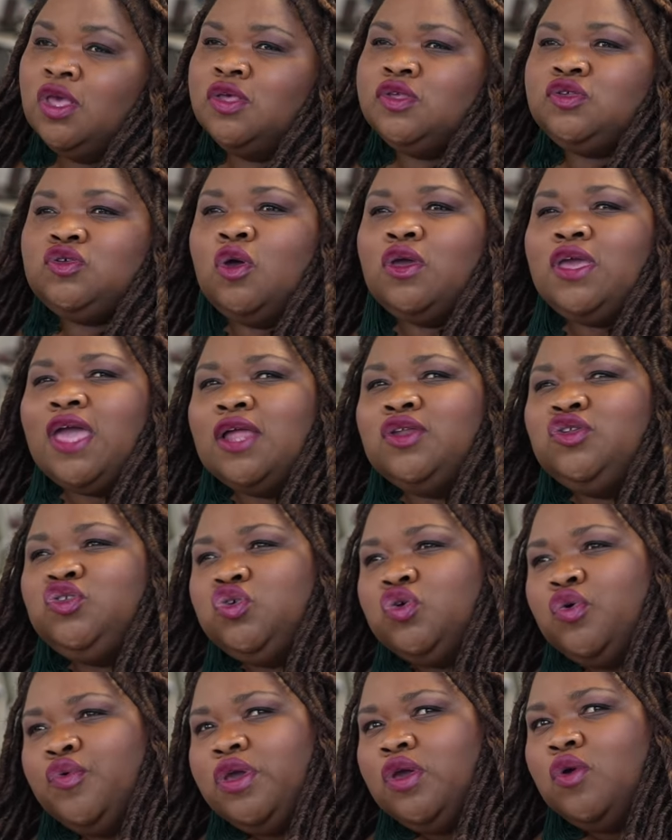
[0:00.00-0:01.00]
So
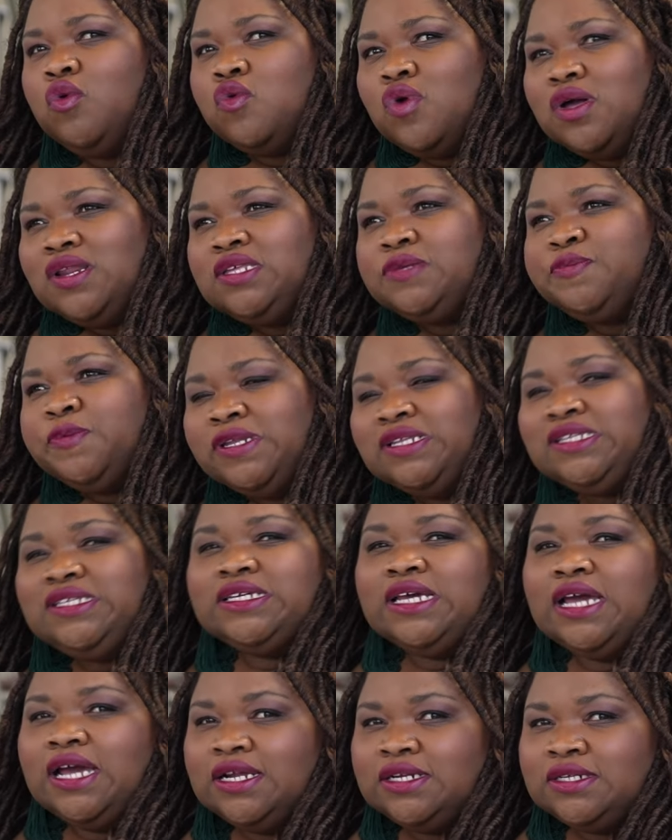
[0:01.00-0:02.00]
undoing what has been
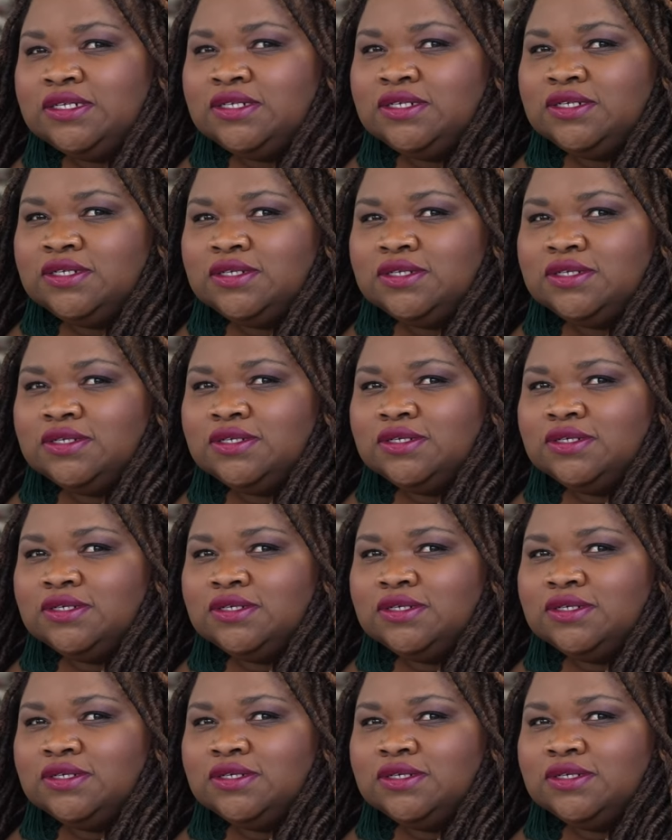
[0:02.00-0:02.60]
done,